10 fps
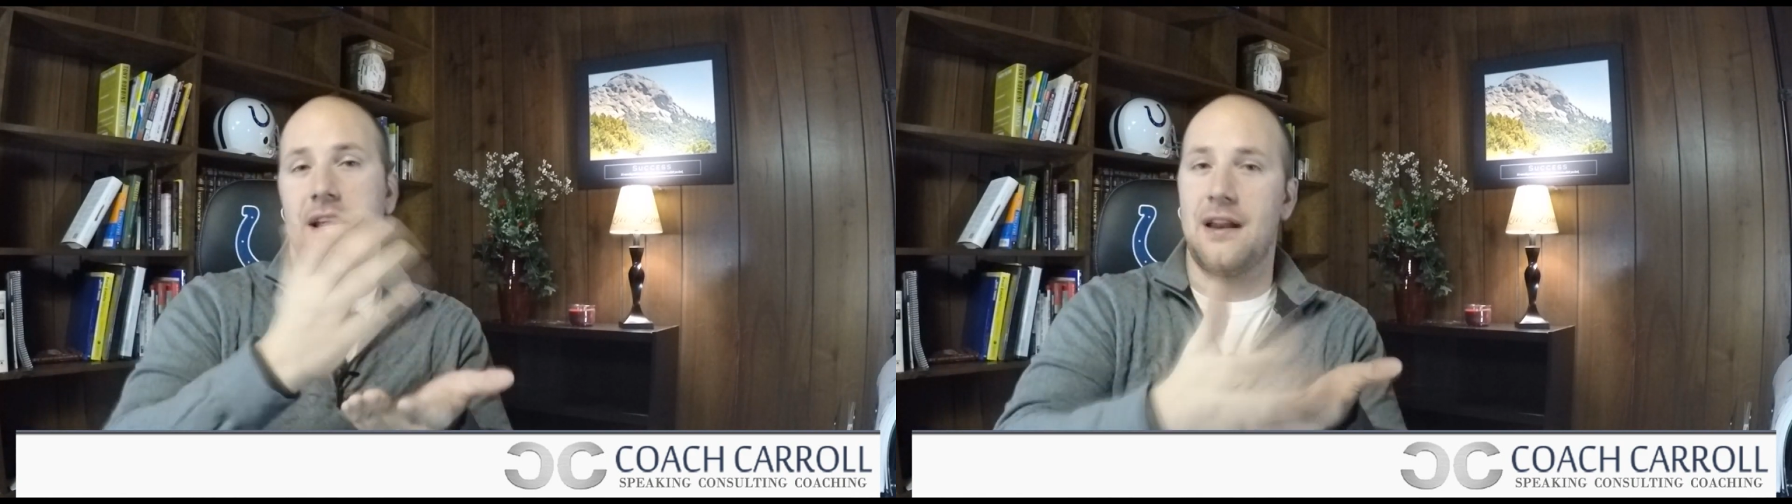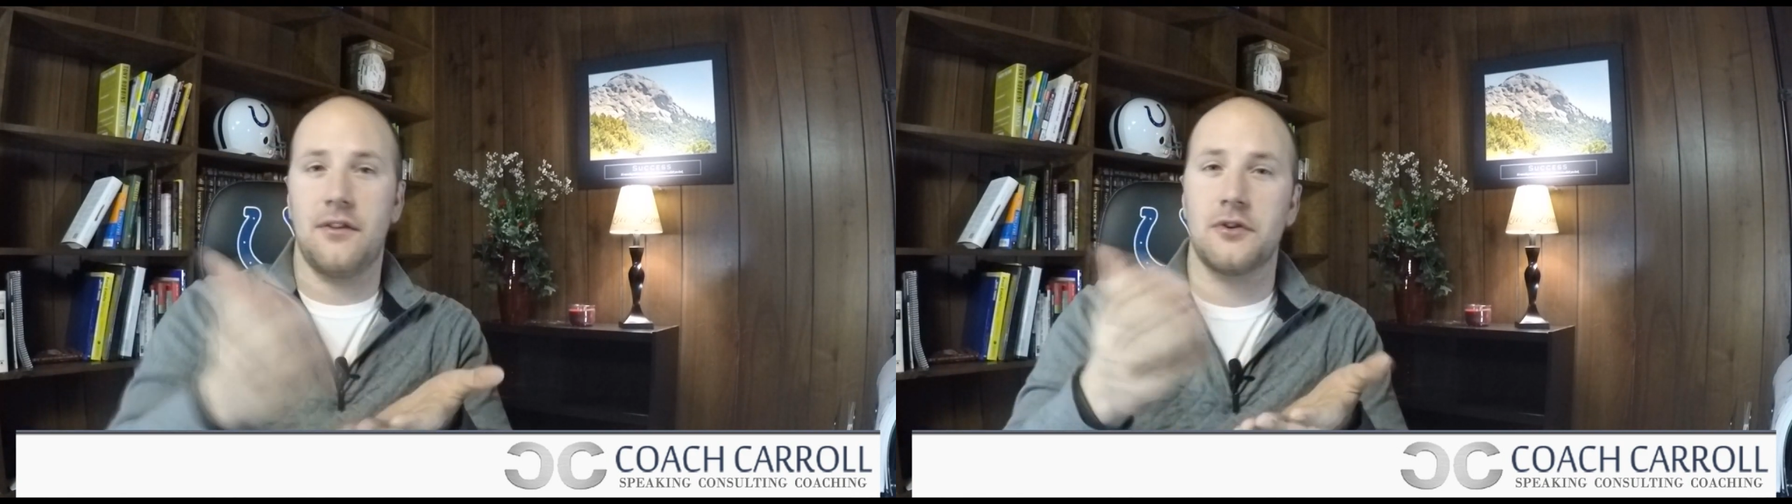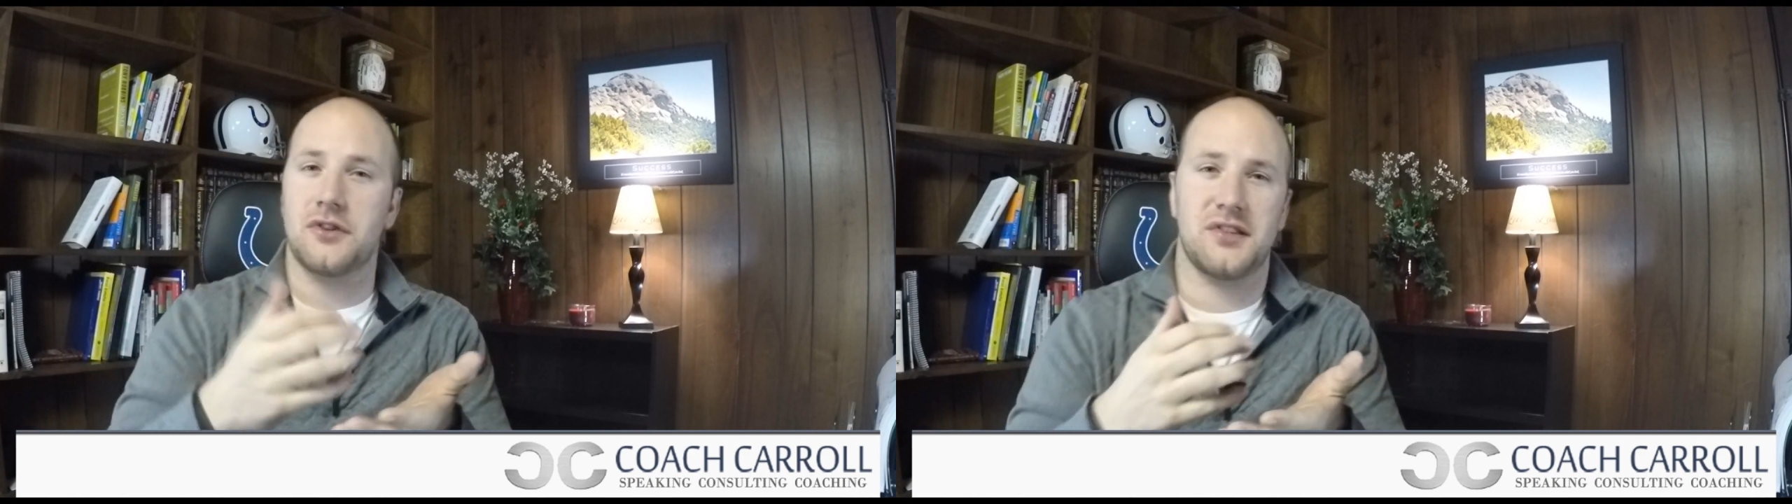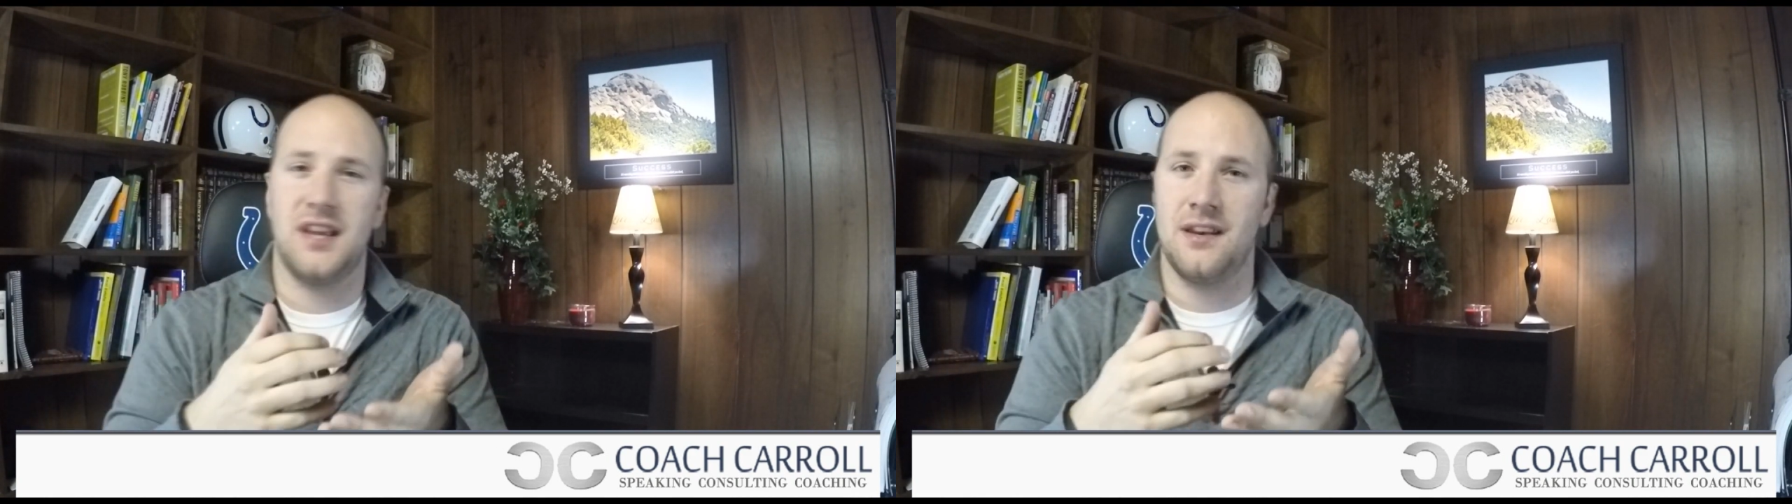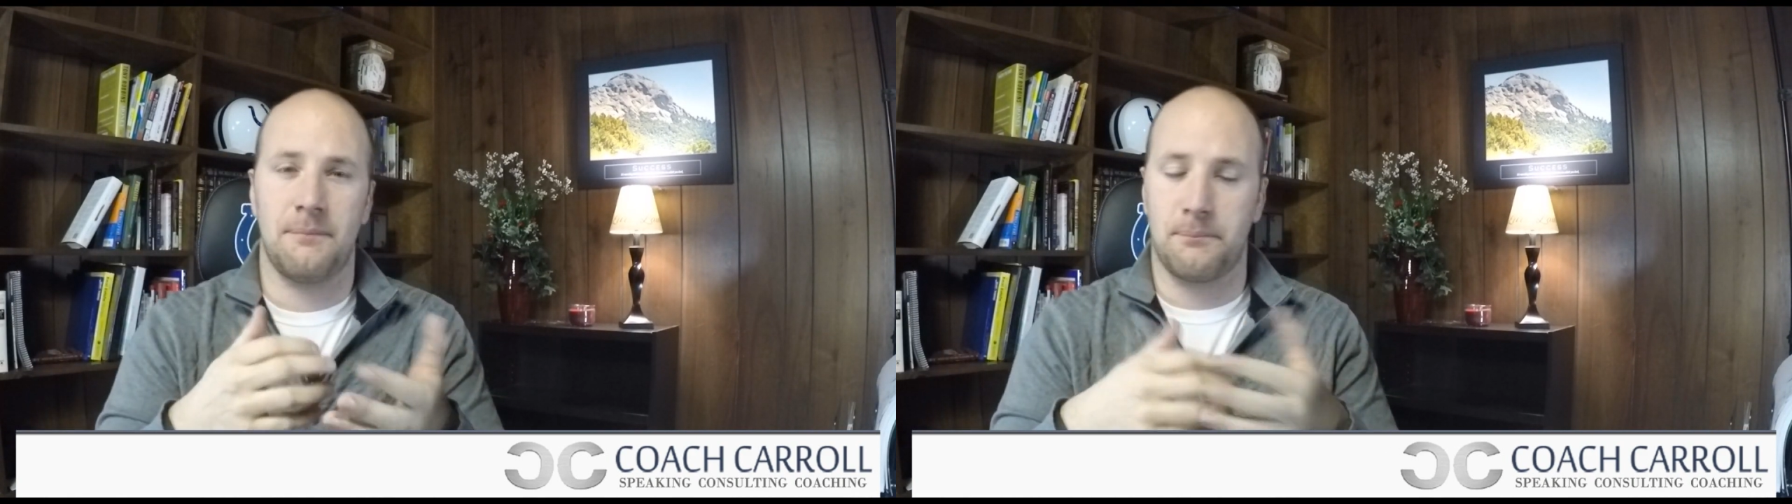kind of their
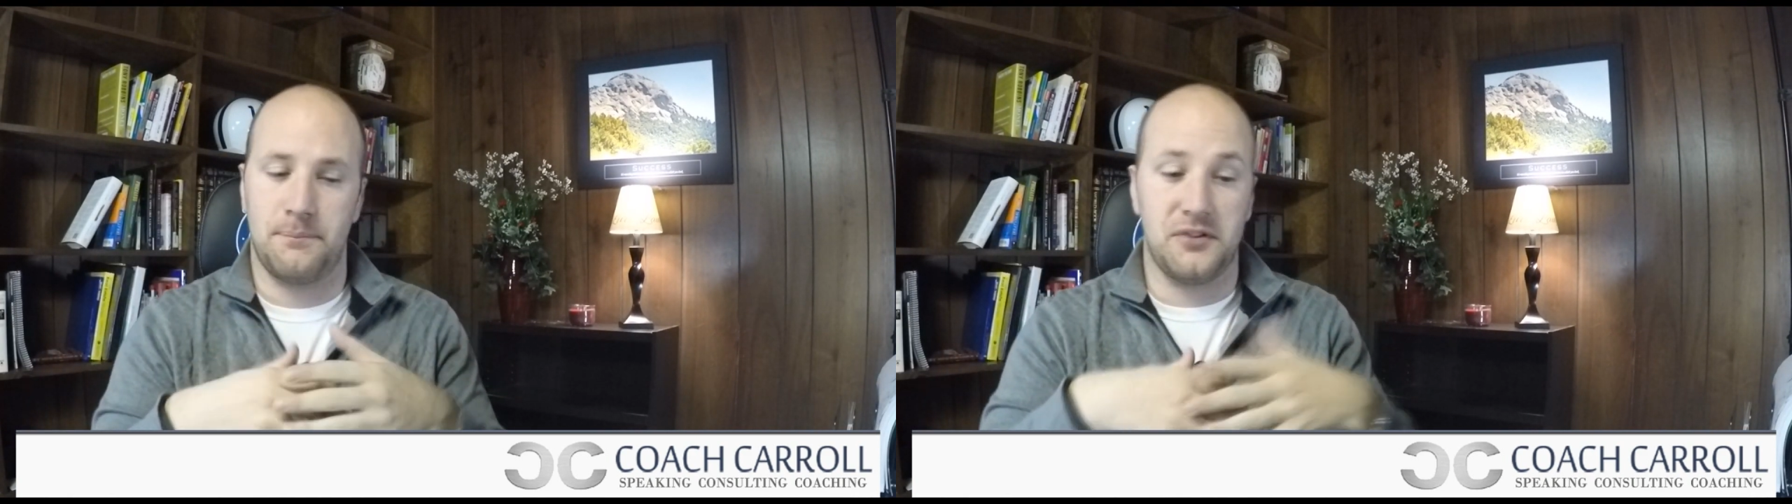set